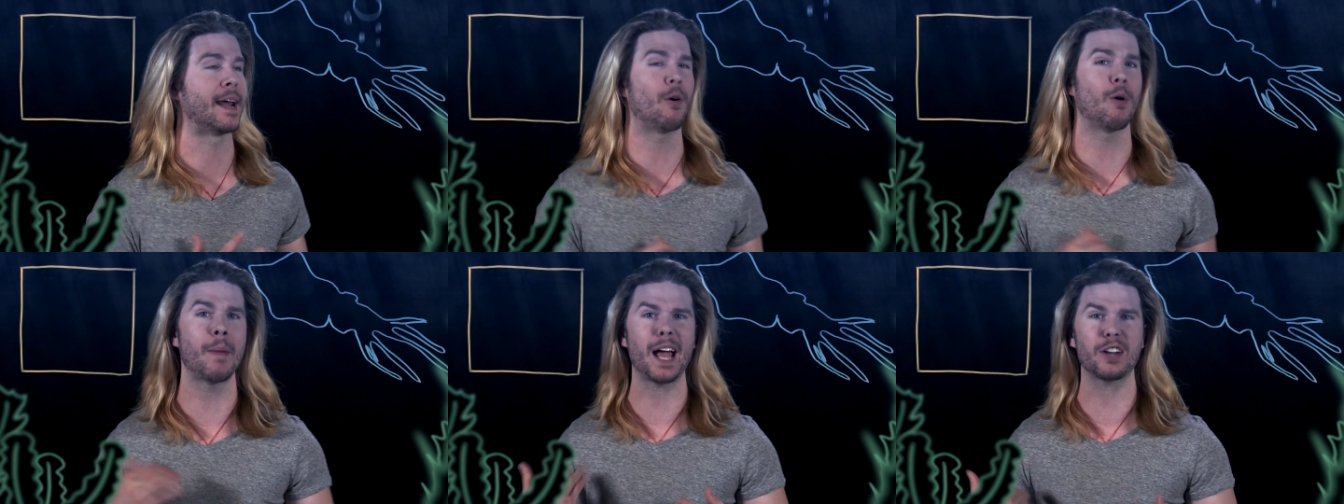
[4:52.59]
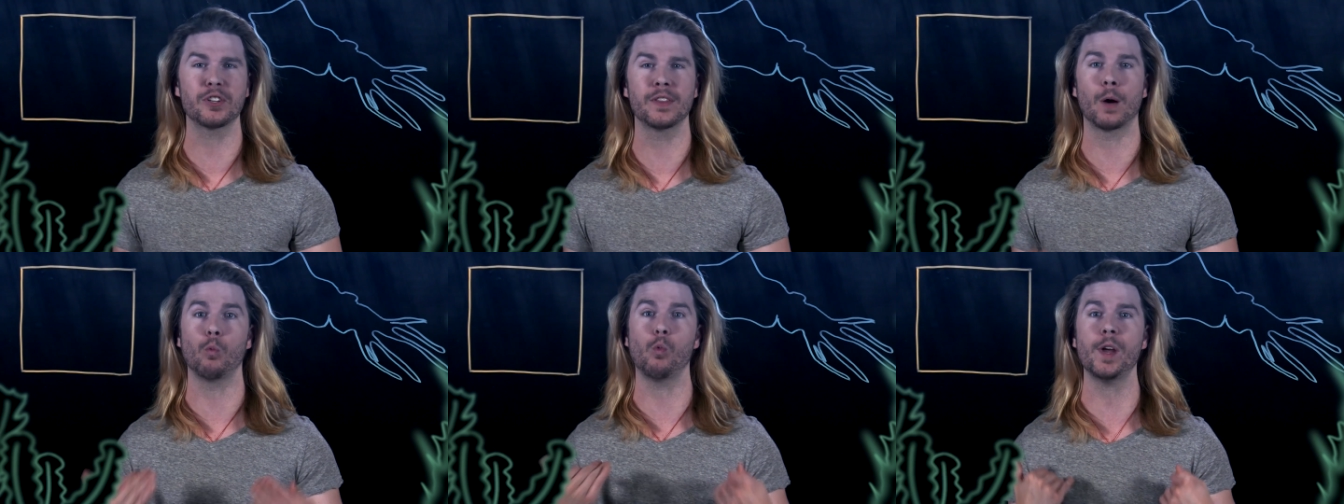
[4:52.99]
Now
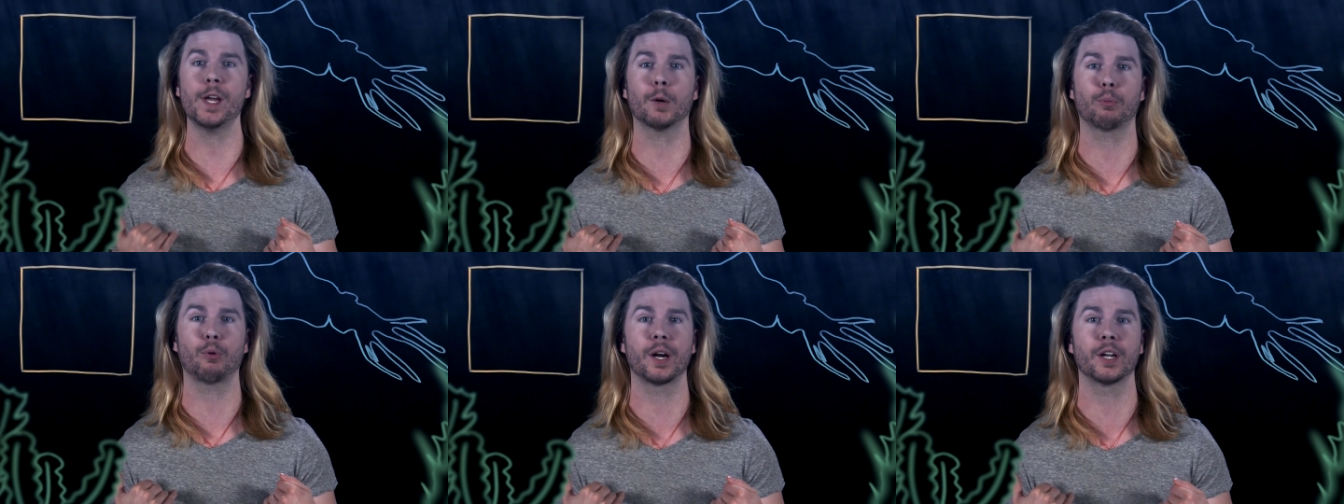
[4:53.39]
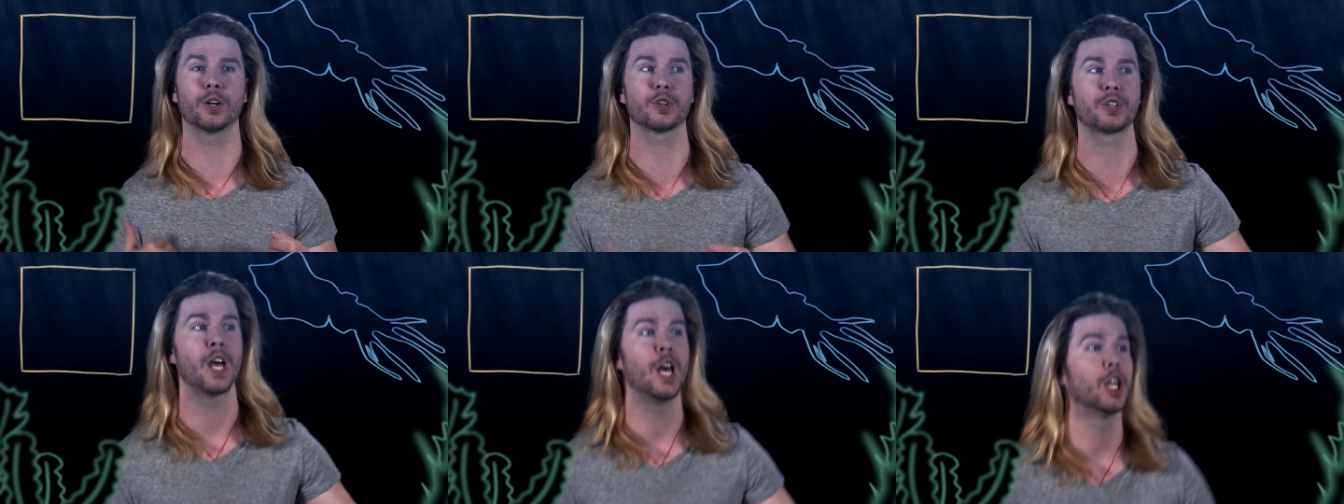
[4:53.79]
imagine that we are
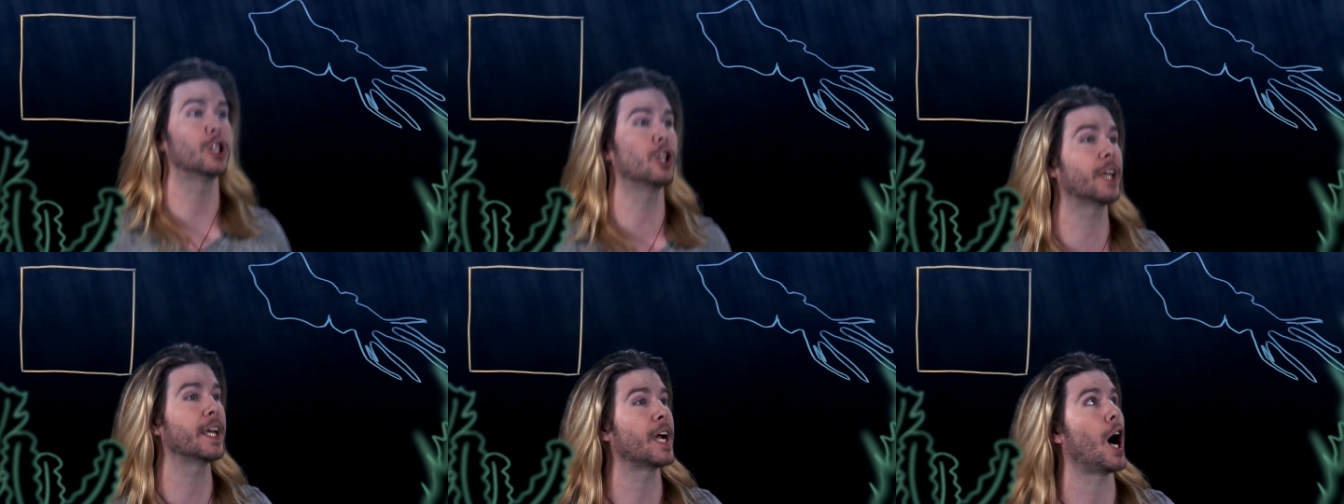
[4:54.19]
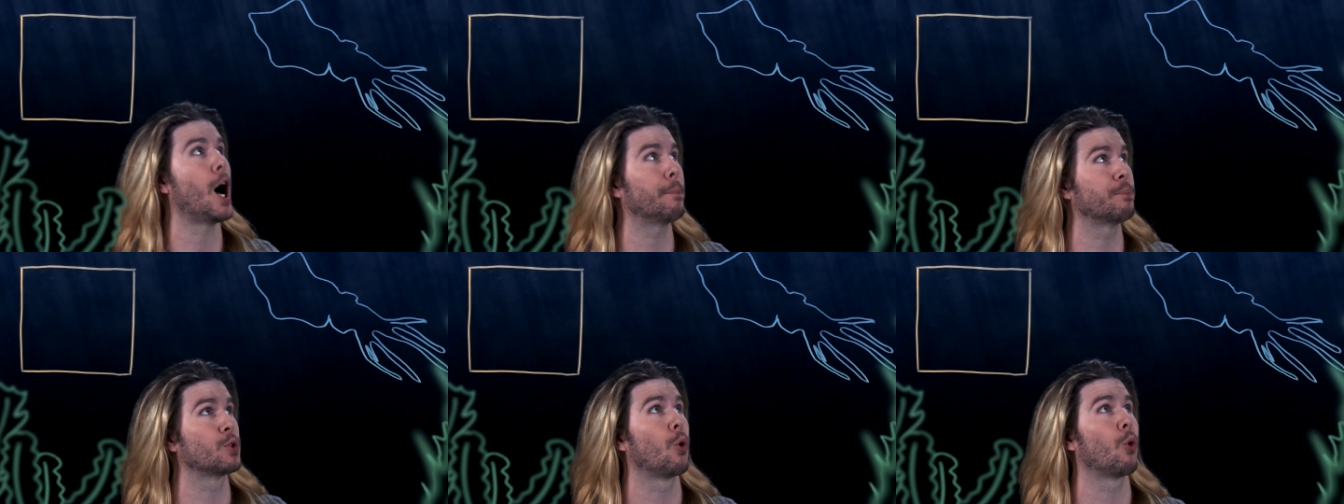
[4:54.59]
predators looking
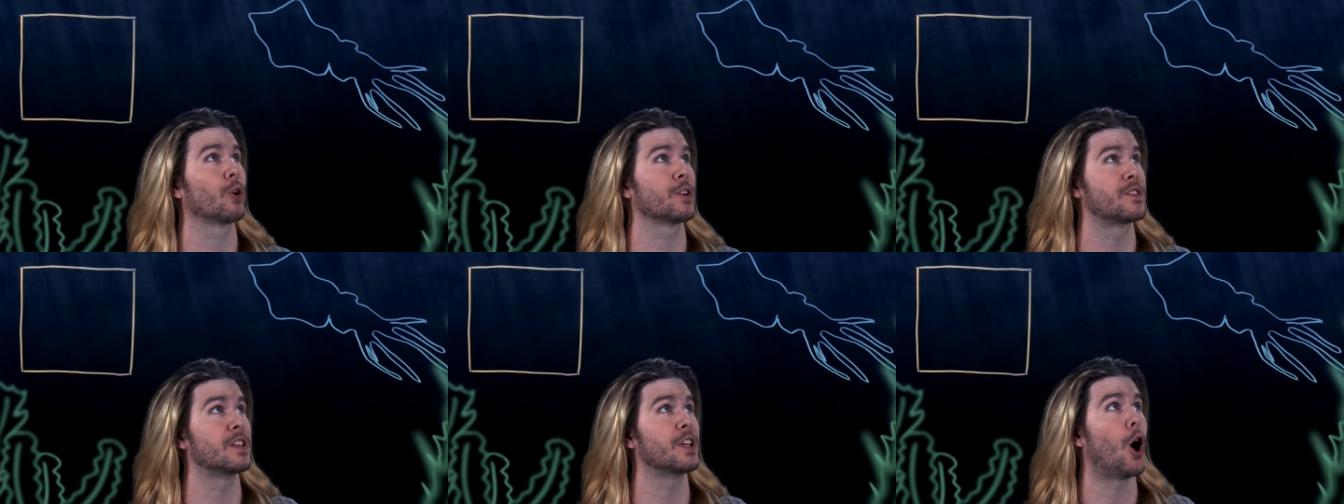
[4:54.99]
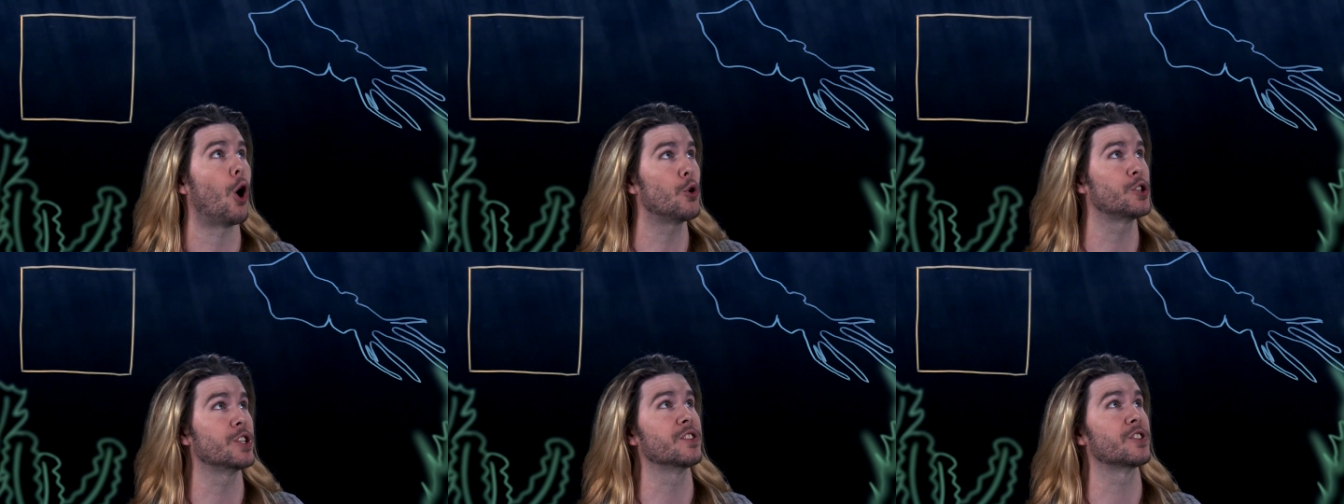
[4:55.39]
up towards the
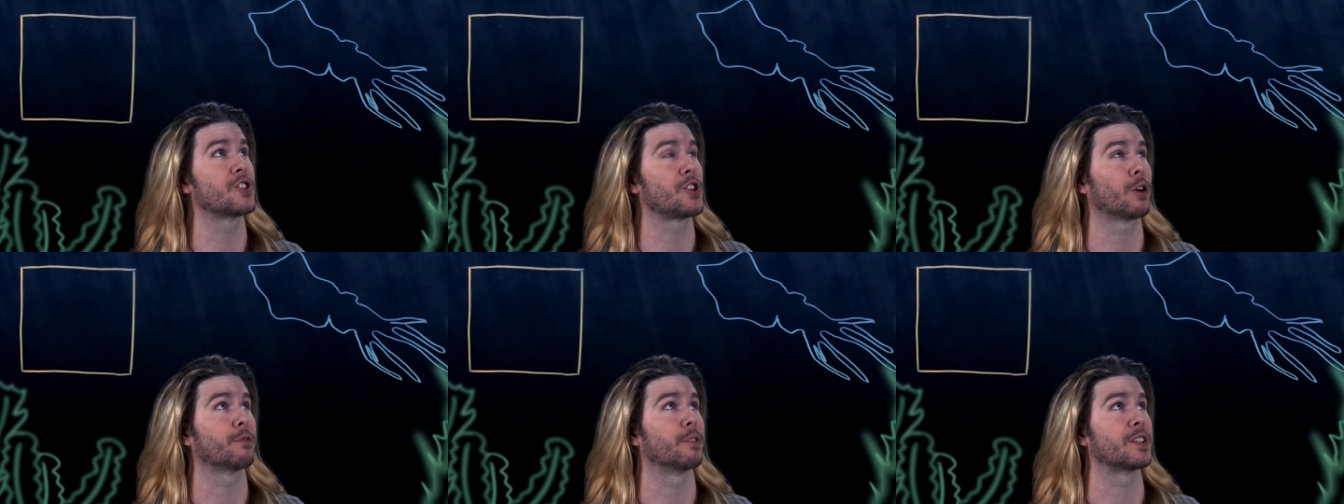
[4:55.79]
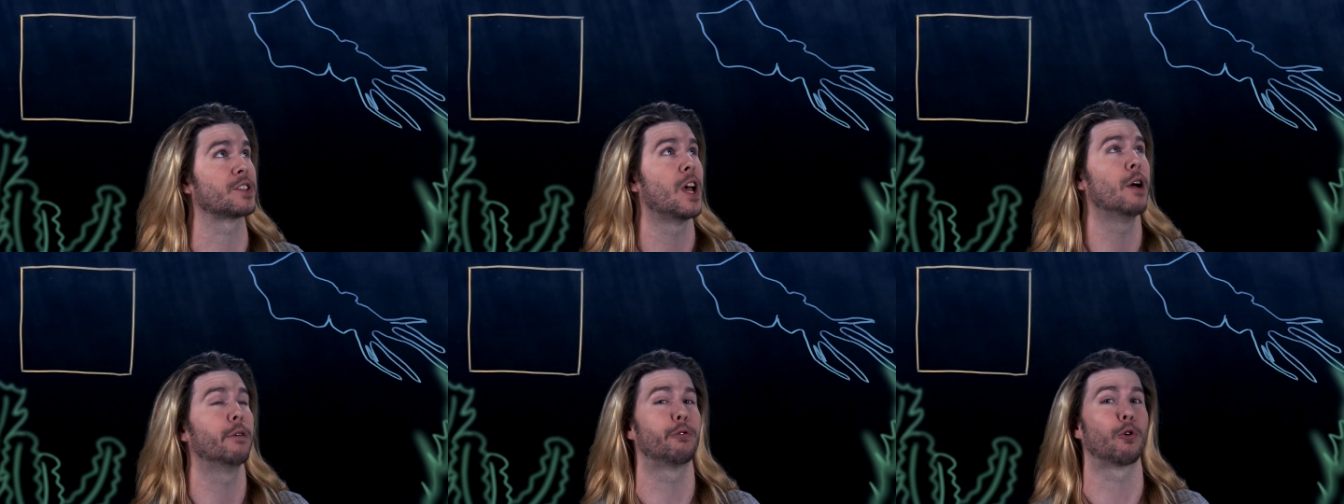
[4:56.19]
ocean's
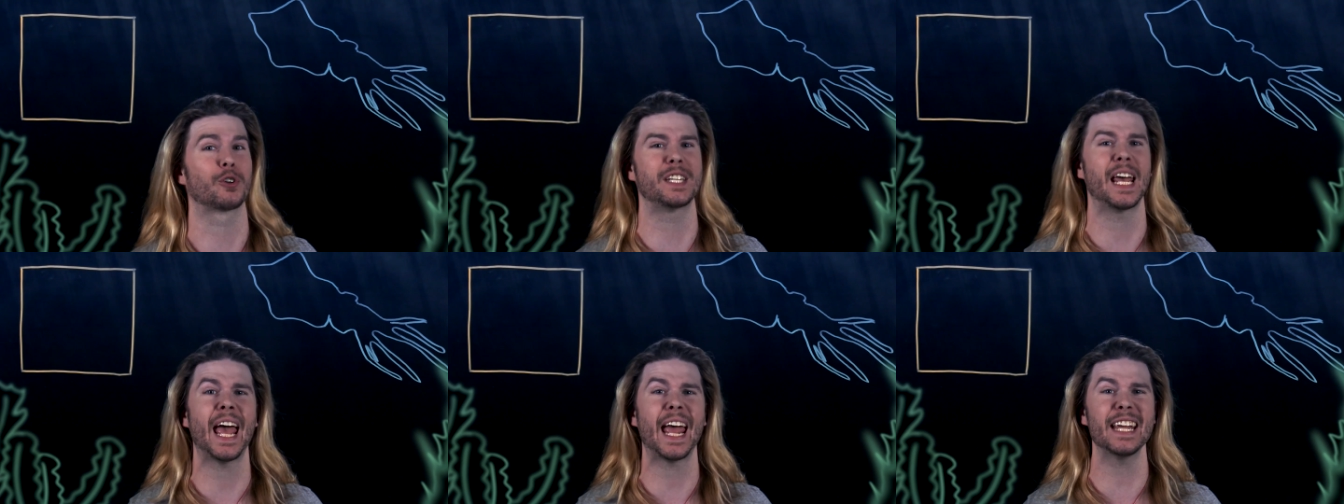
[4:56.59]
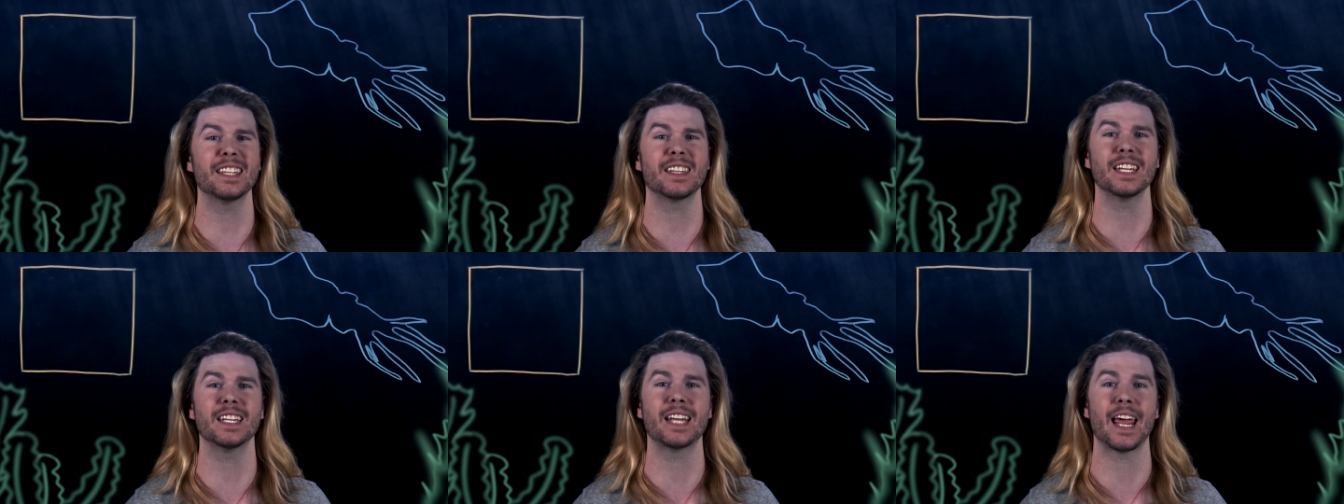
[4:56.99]
surface for
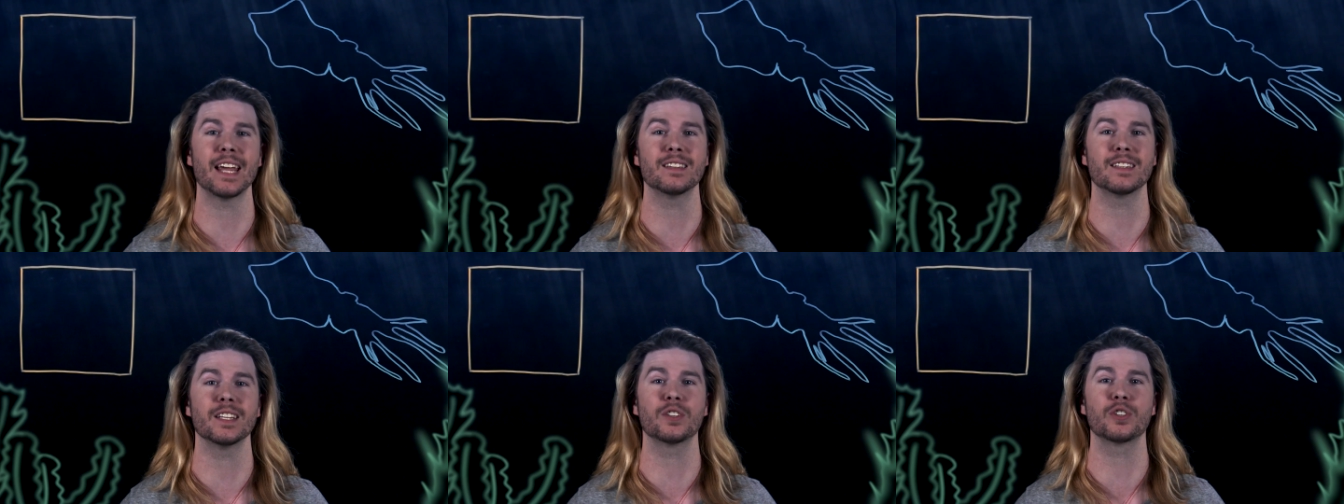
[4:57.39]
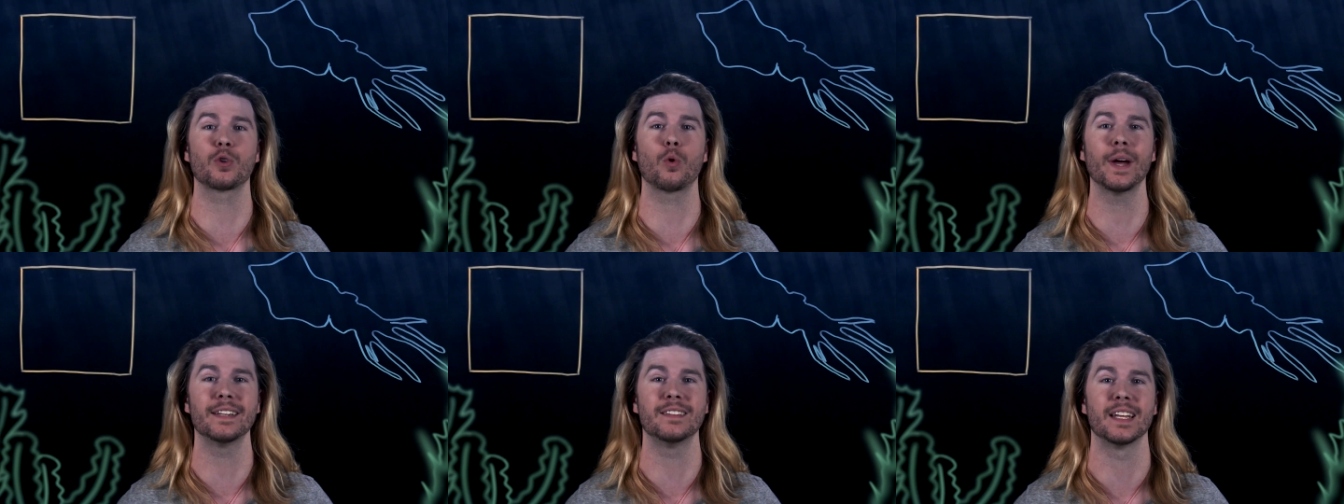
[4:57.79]
tasty, tasty
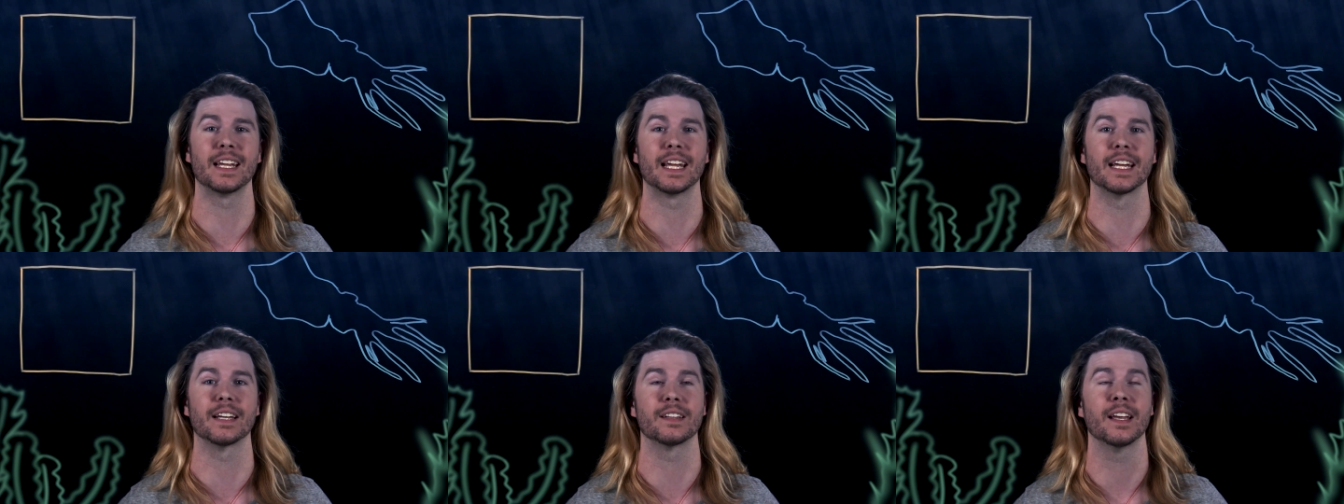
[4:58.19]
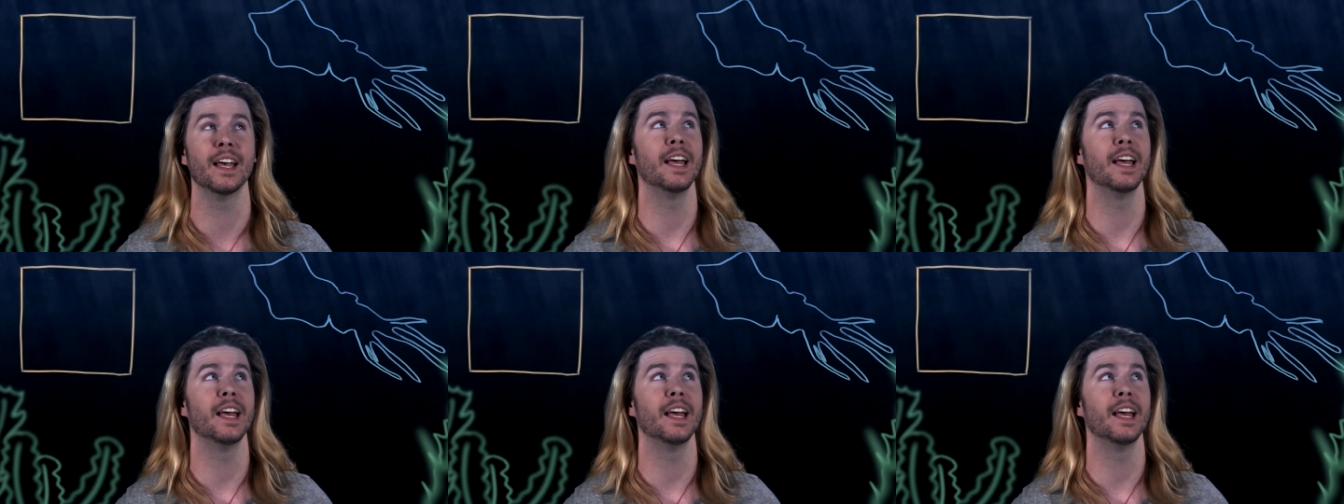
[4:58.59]
squid to eat.